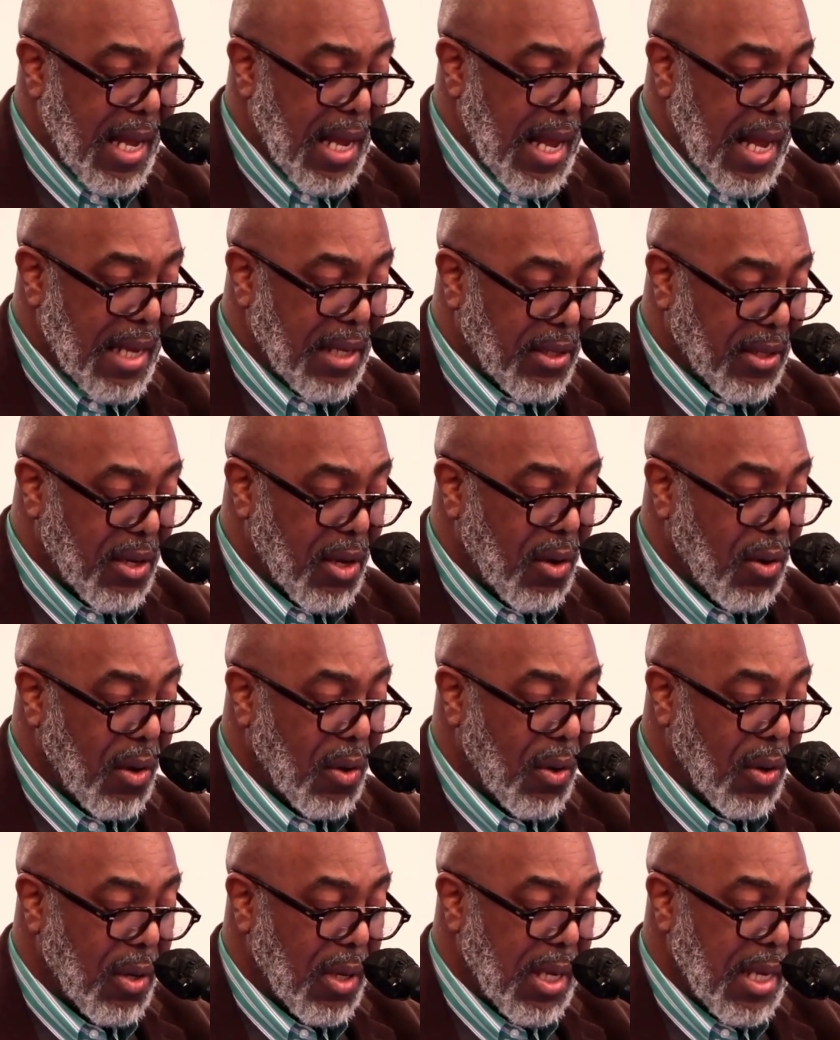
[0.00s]
And so
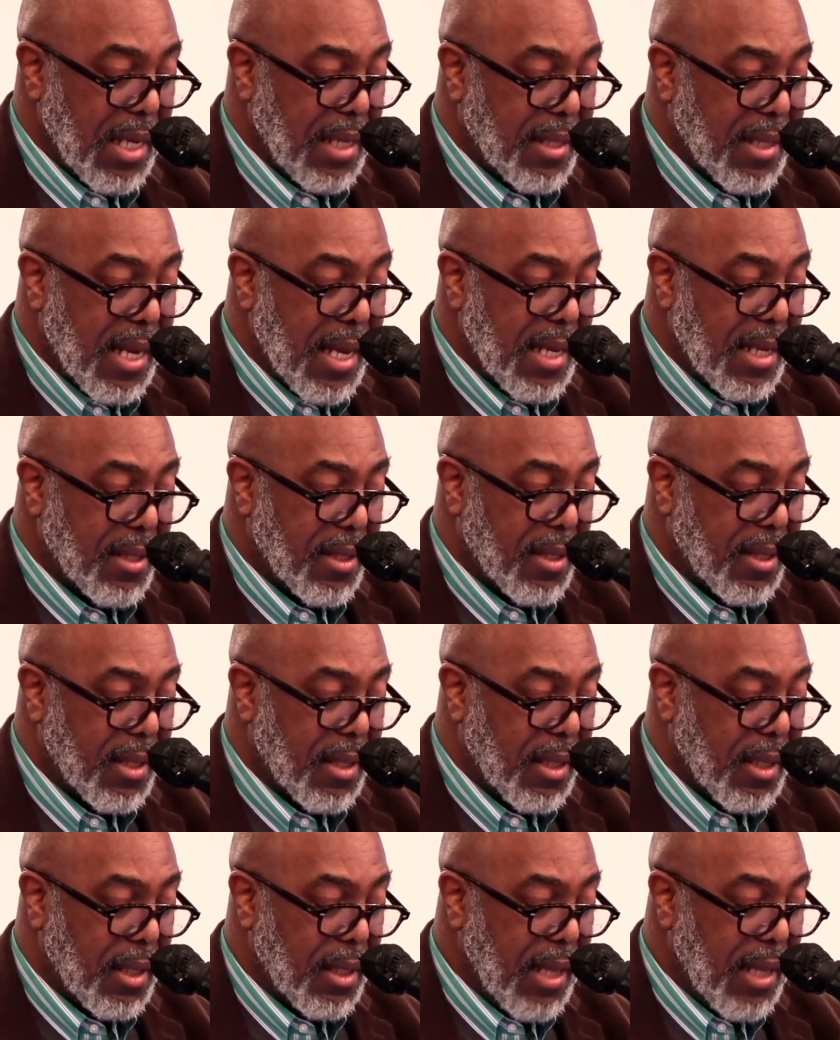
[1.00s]
he says,
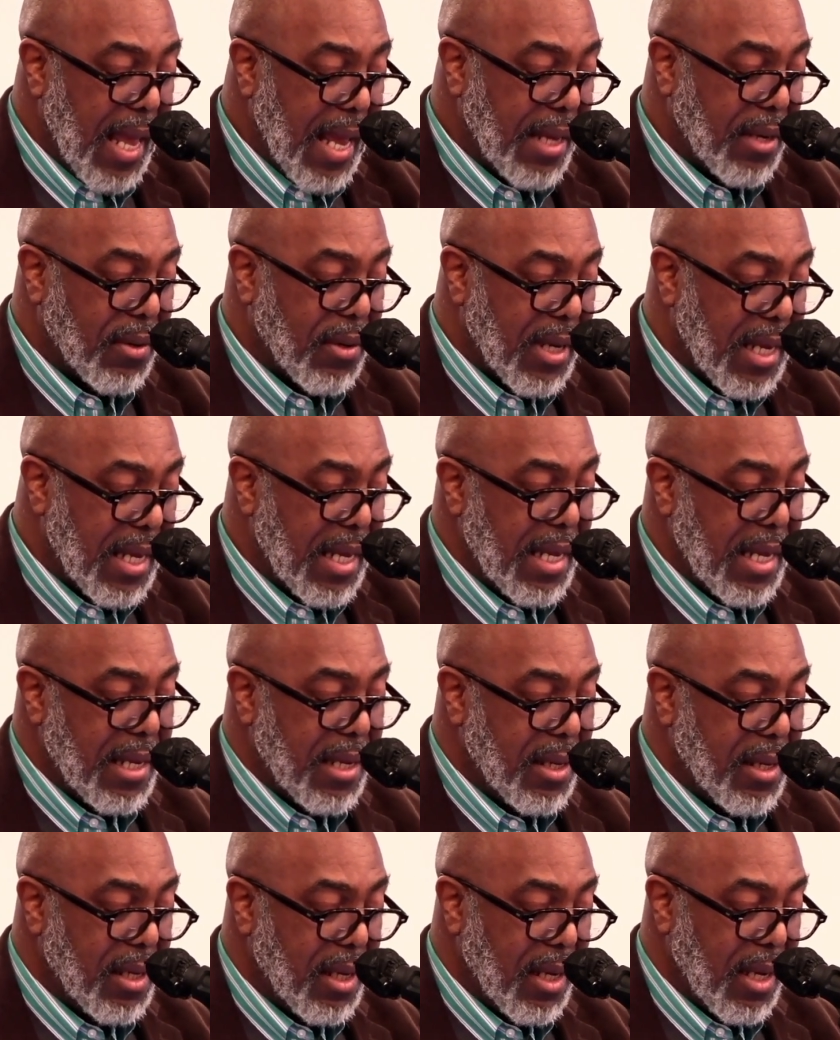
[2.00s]
later
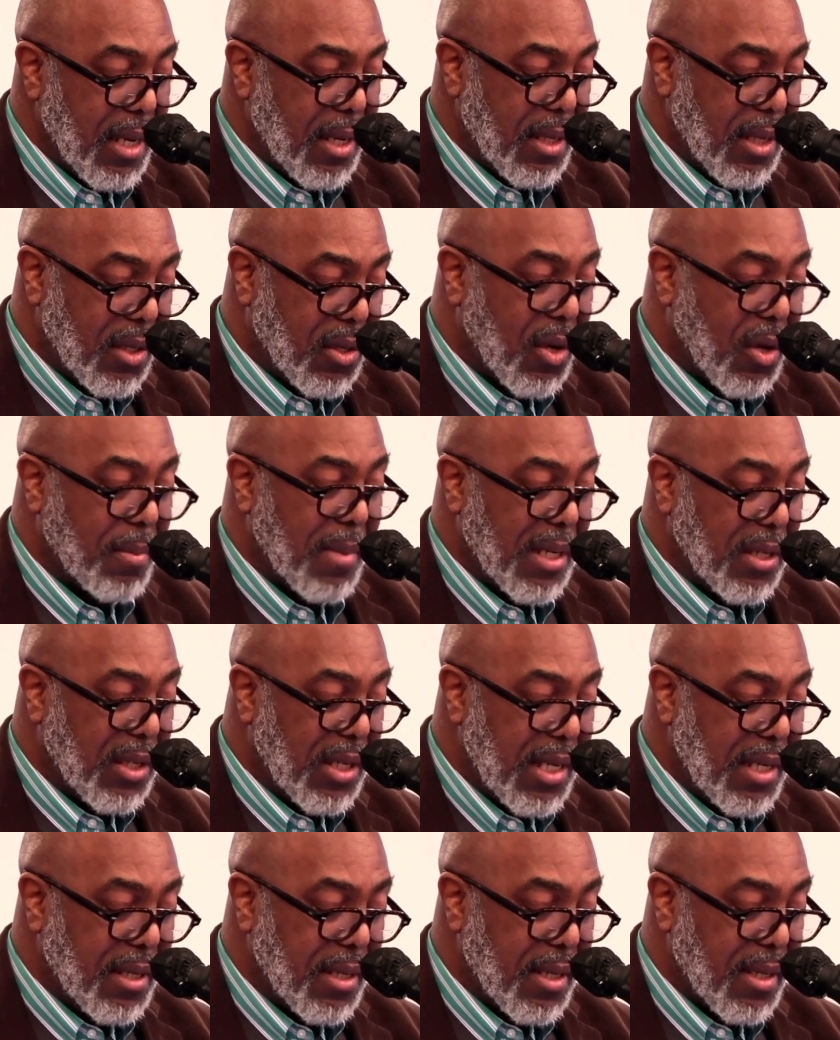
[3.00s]
he, they're talking about
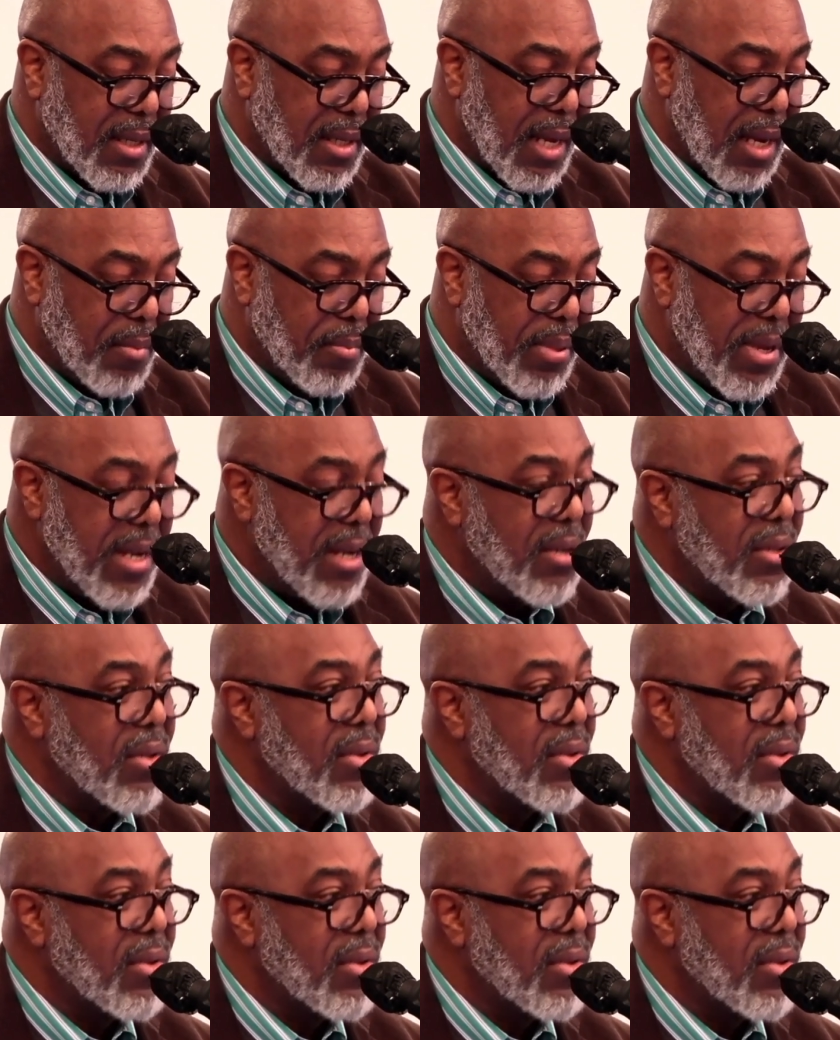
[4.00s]
Jesus, appeared to